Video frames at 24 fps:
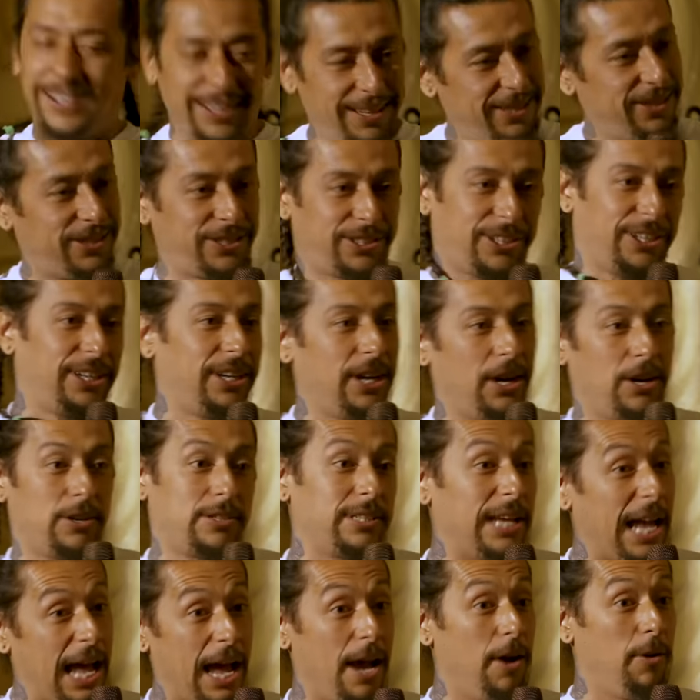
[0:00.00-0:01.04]
And she
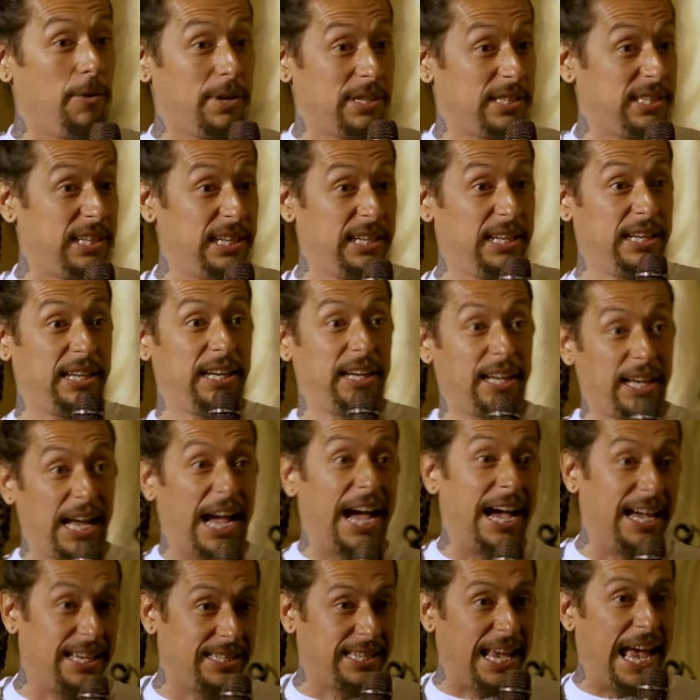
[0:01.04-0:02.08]
goes, I was eating a
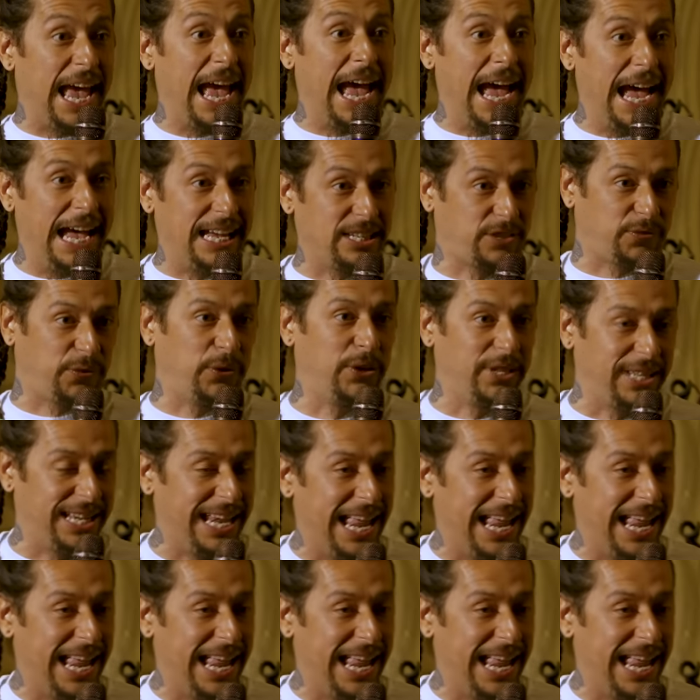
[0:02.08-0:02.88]
guy's ass for the